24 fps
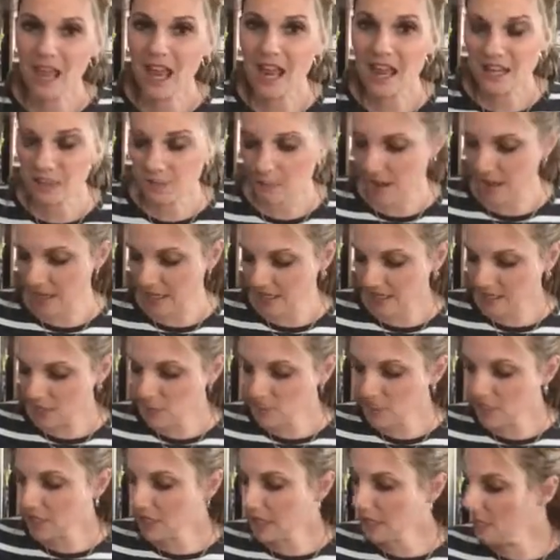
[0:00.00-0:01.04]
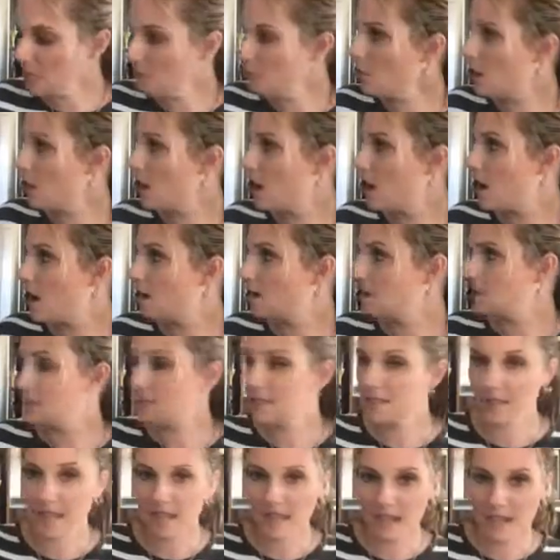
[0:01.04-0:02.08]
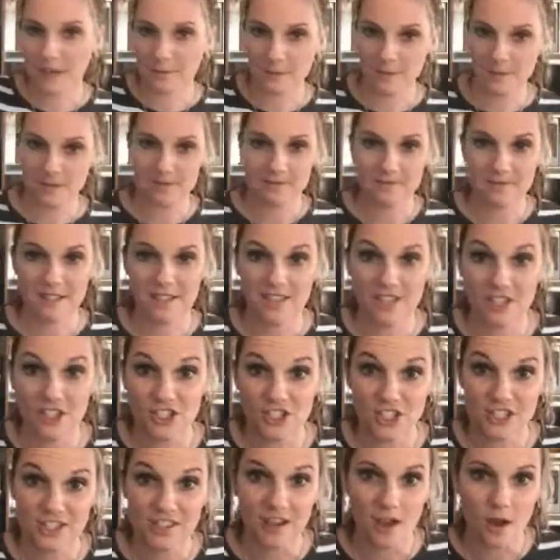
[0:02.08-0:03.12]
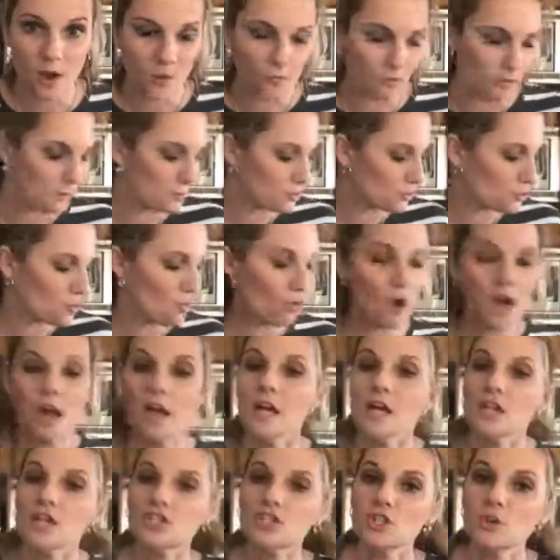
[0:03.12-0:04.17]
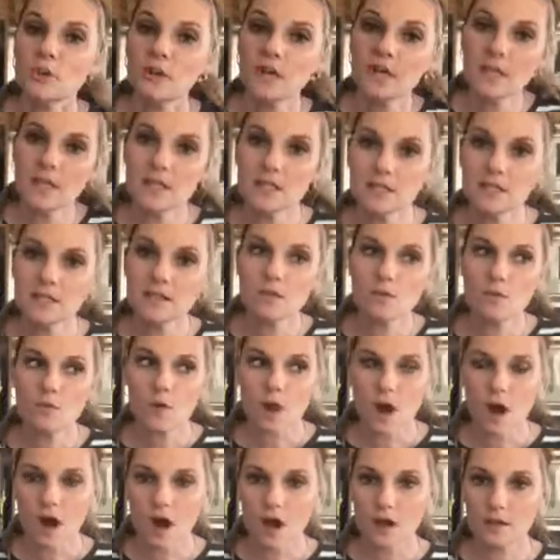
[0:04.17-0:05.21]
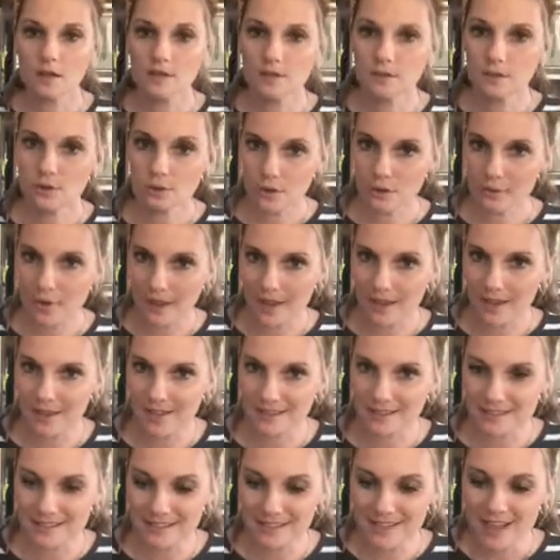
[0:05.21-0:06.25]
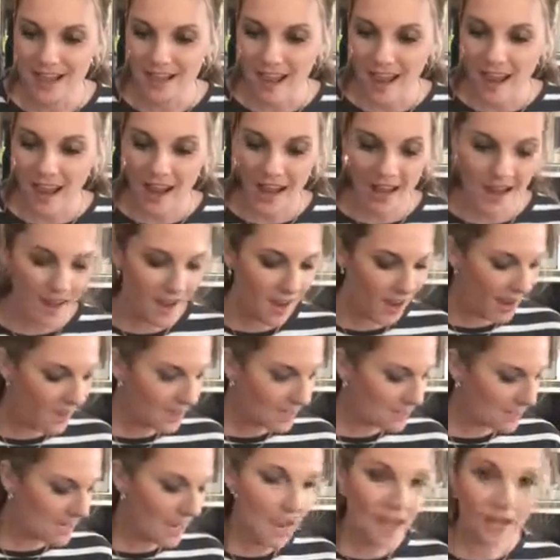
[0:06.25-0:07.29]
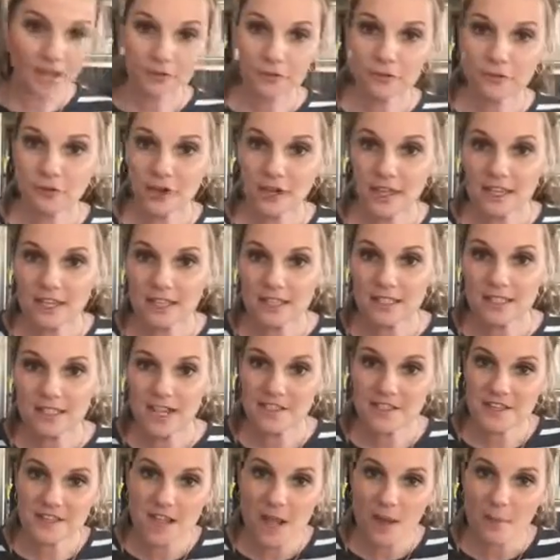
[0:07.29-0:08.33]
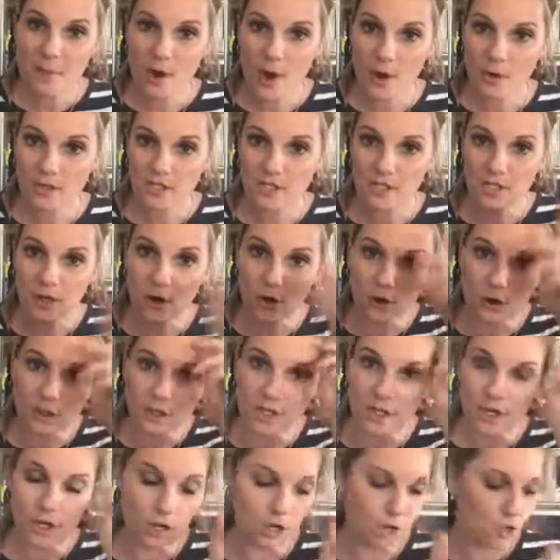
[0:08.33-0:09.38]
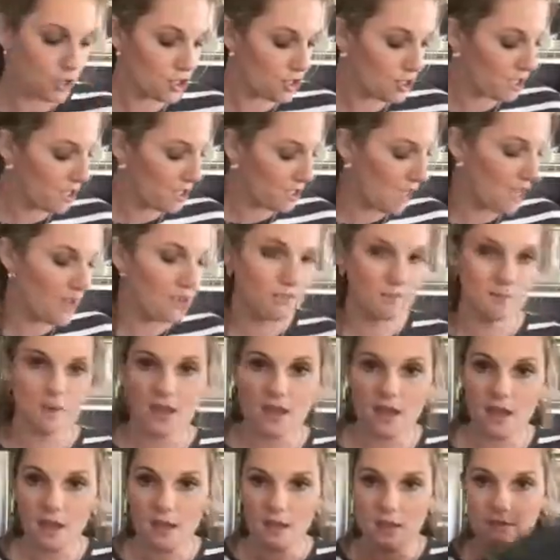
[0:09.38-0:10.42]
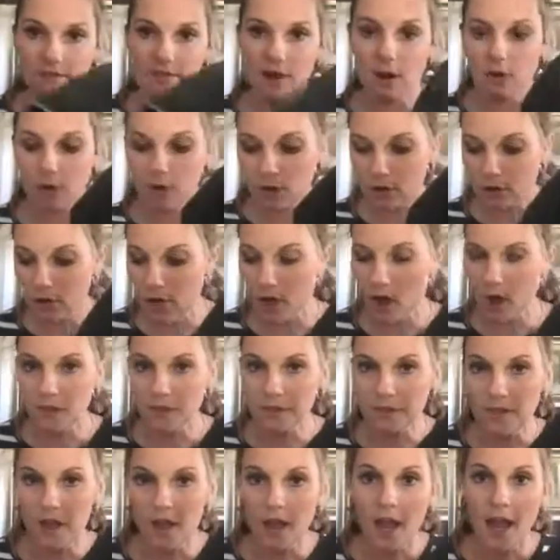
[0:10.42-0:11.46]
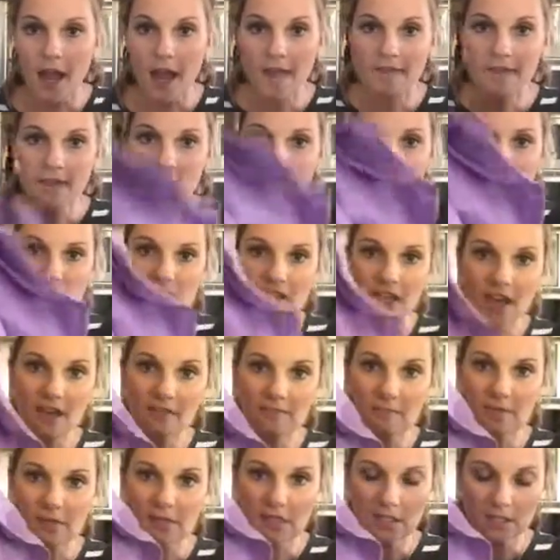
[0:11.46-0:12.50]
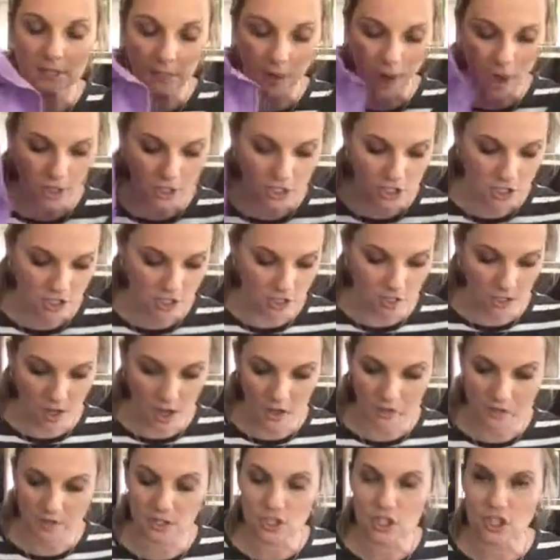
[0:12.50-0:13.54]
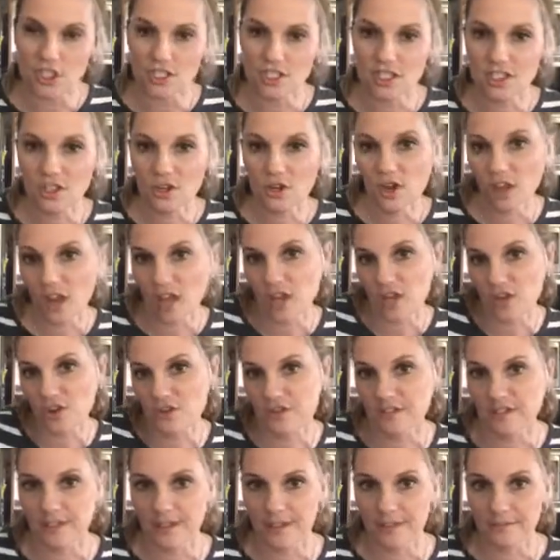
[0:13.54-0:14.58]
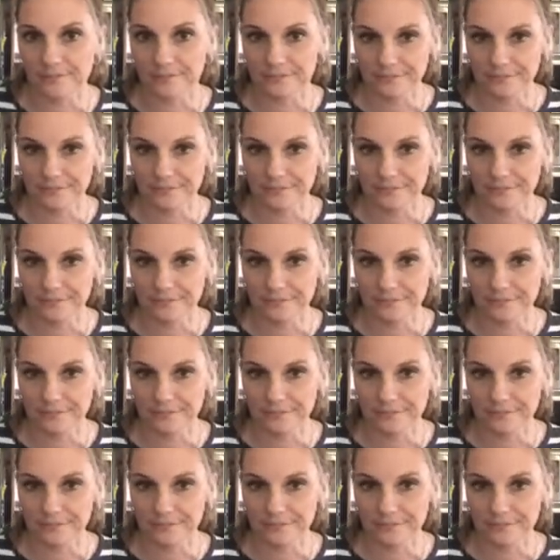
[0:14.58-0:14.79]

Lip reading: Anyway, so then in walks Hammond. My son just got home from school. So in walks Norwex. And I had a friend, I think I posted earlier, she gave me an Enviro cloth, and then she gave me this polishing cloth, and she says, okay, use it.